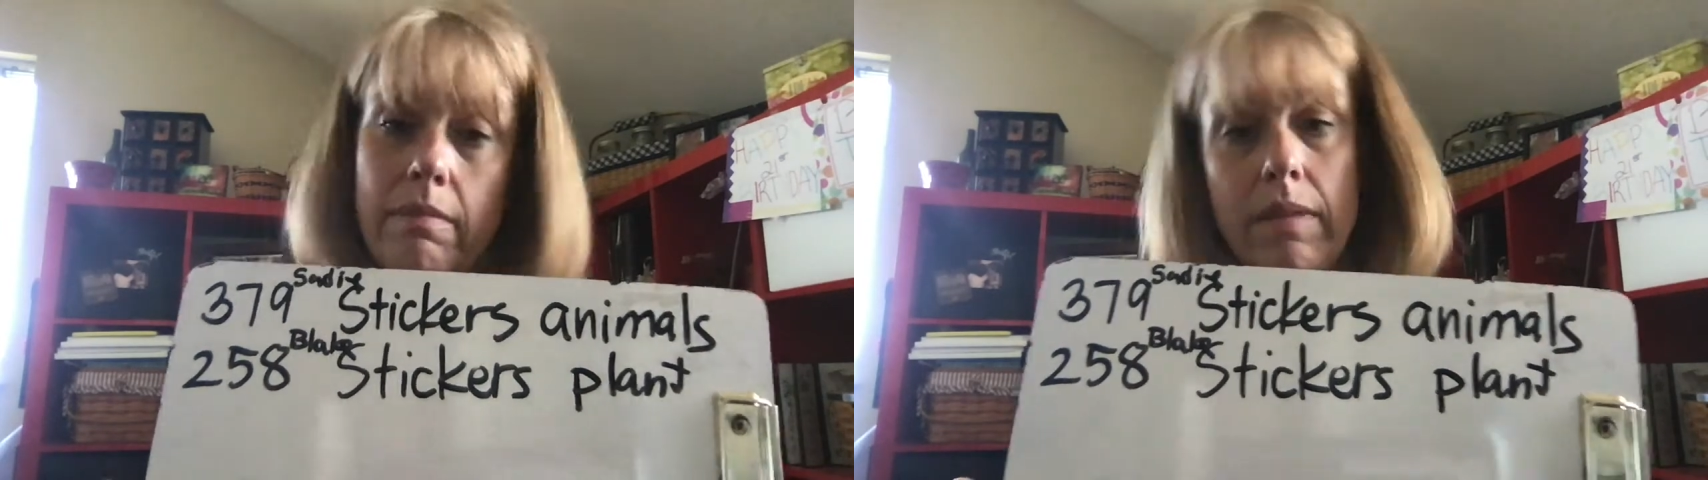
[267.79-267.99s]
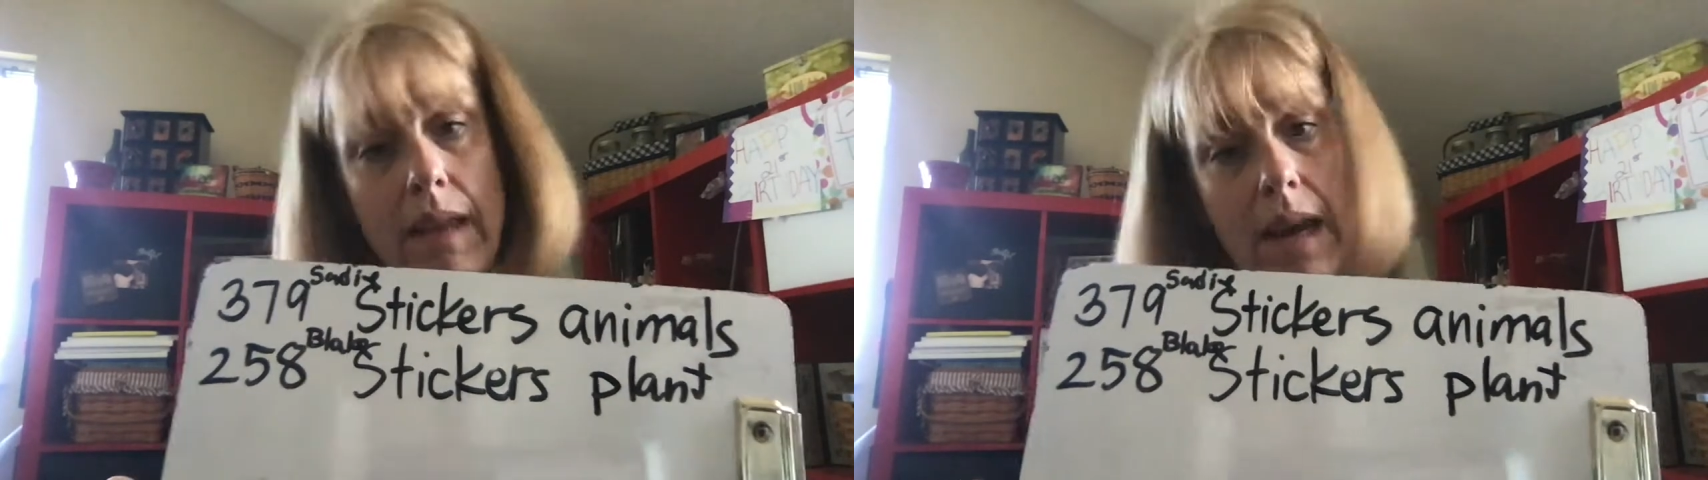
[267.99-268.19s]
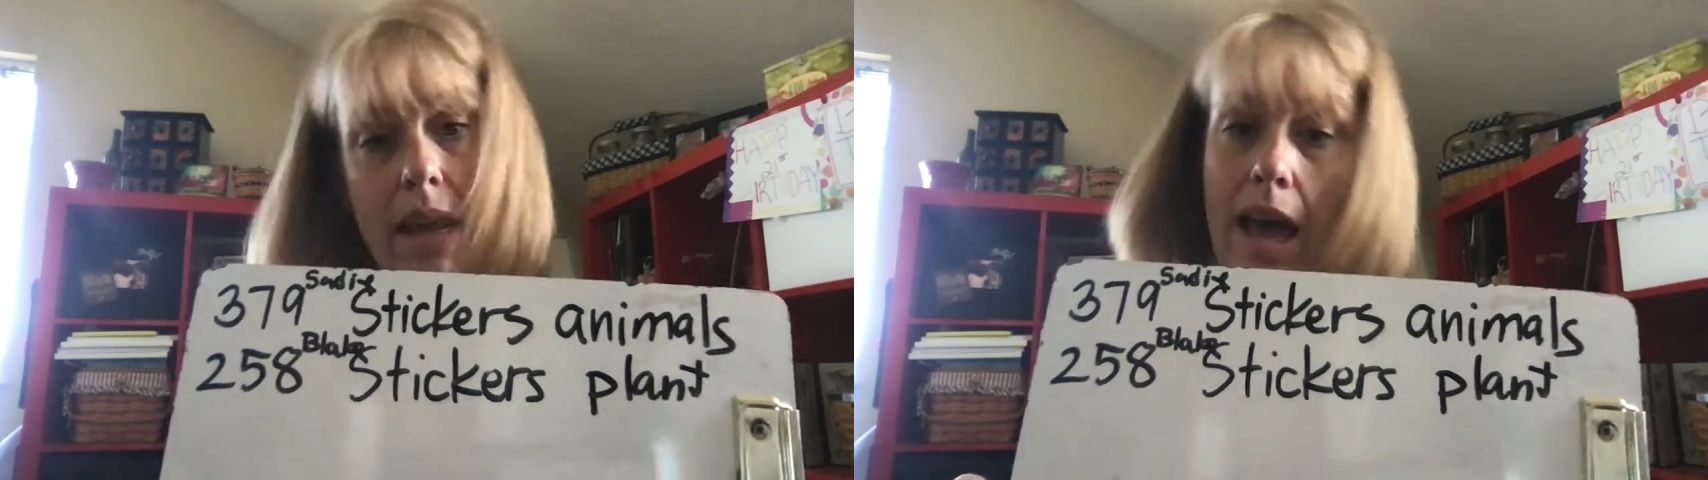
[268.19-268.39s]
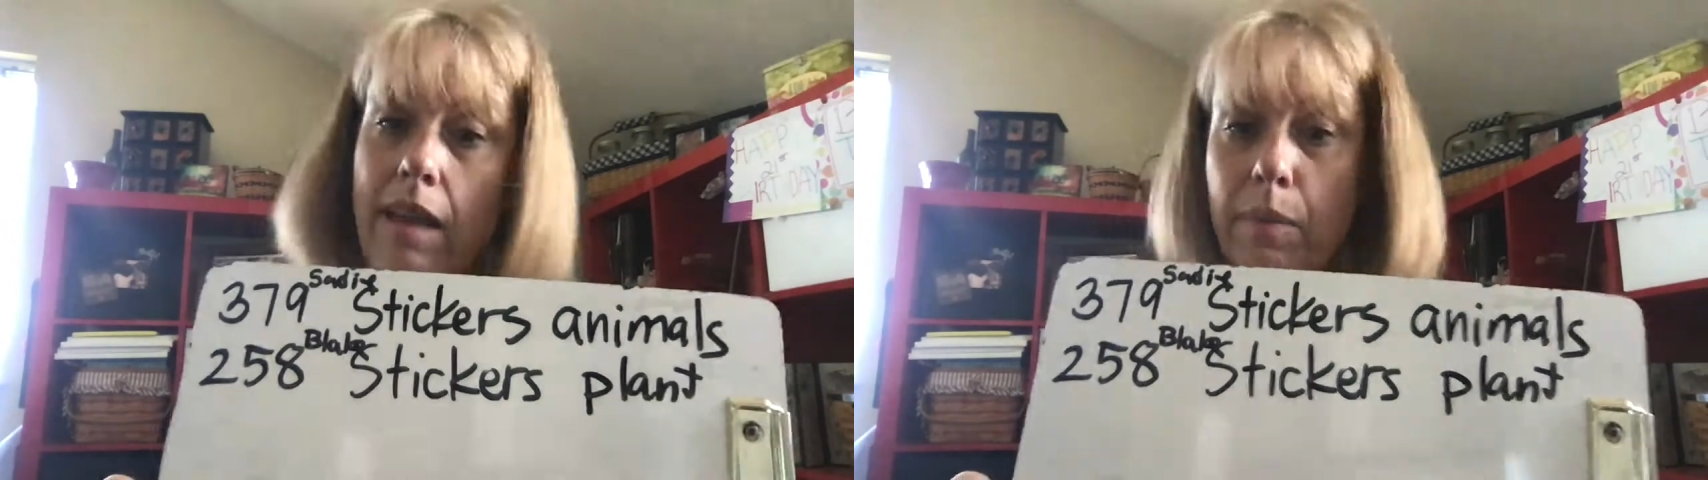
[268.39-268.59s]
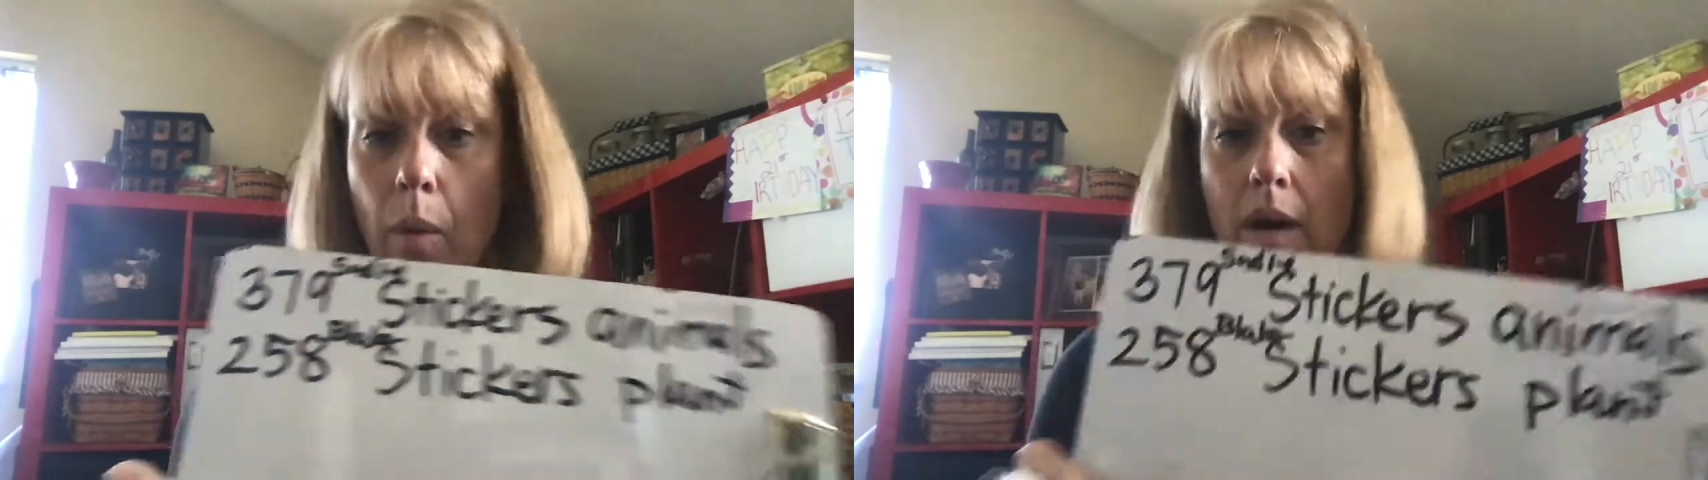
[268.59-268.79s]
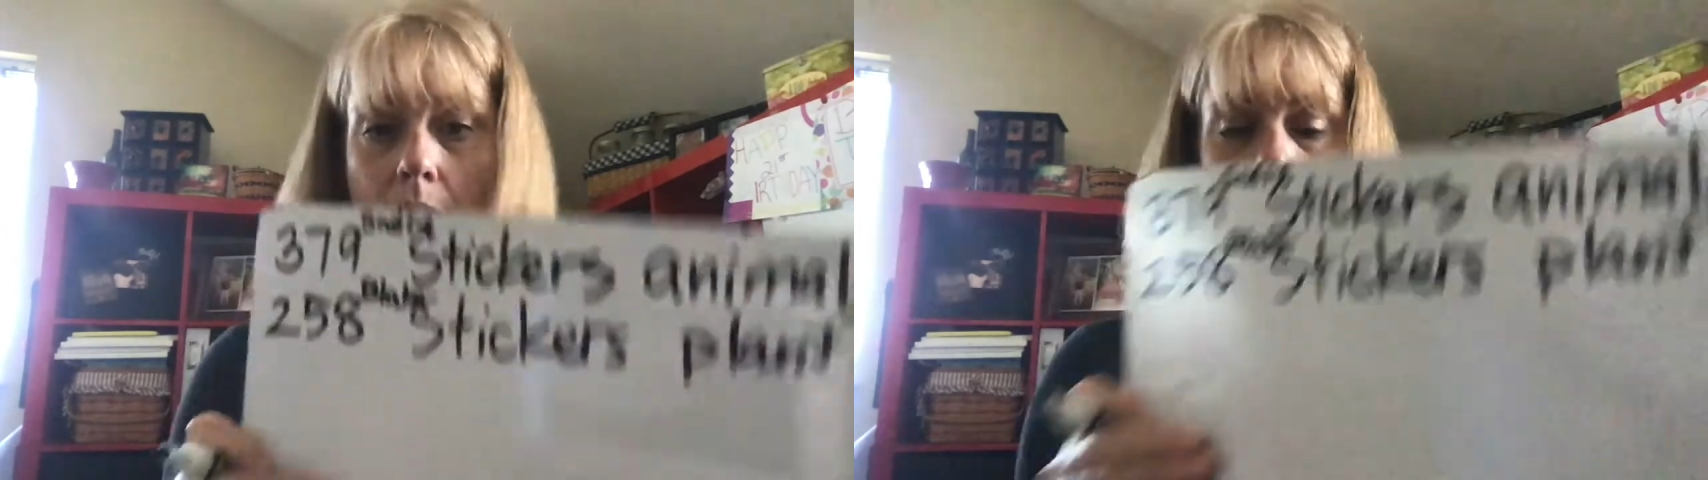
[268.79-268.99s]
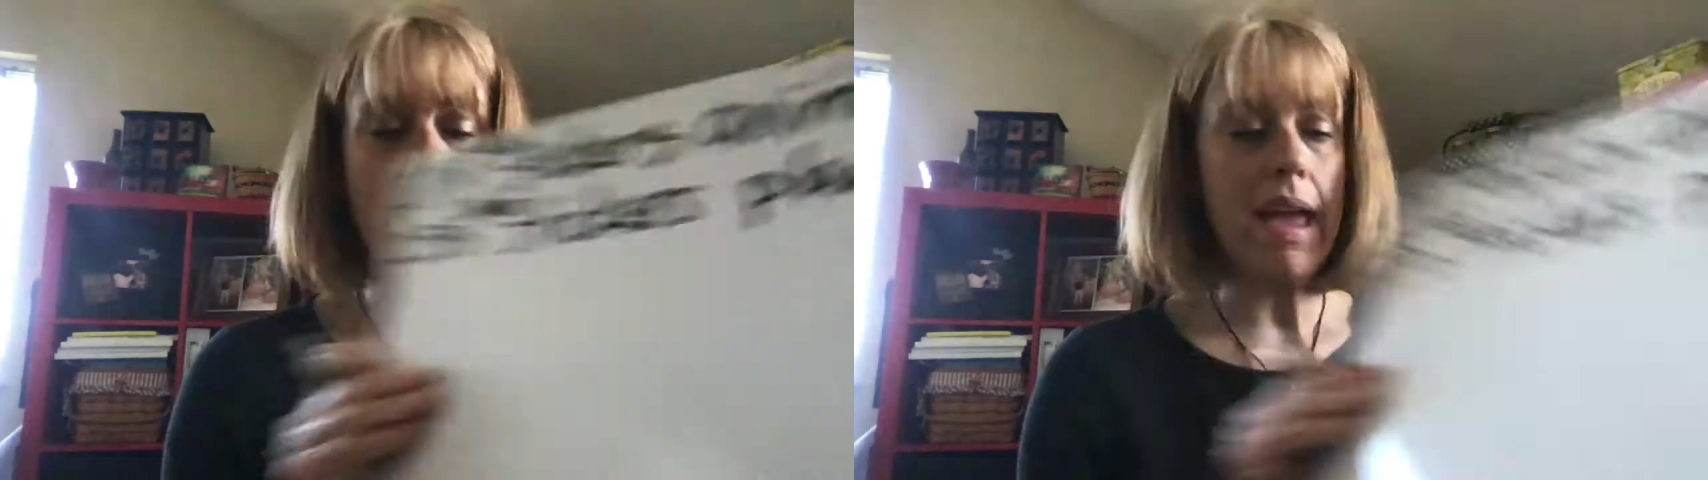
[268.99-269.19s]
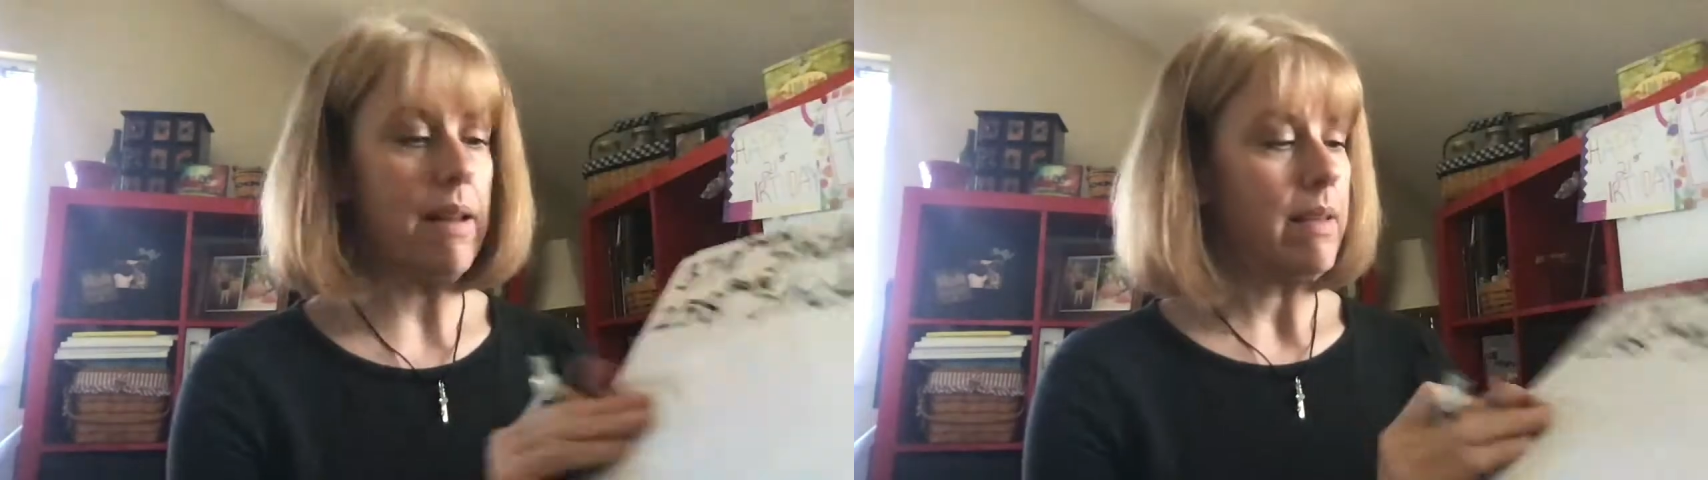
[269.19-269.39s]
Sadie has more,
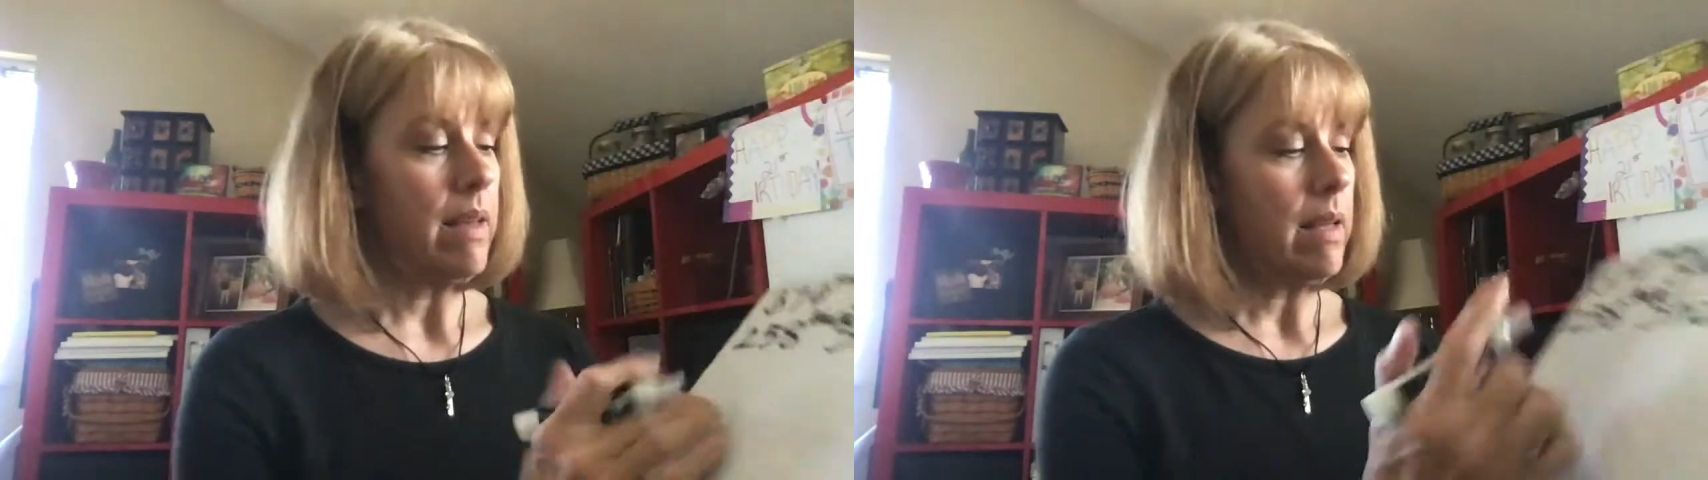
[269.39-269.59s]
right?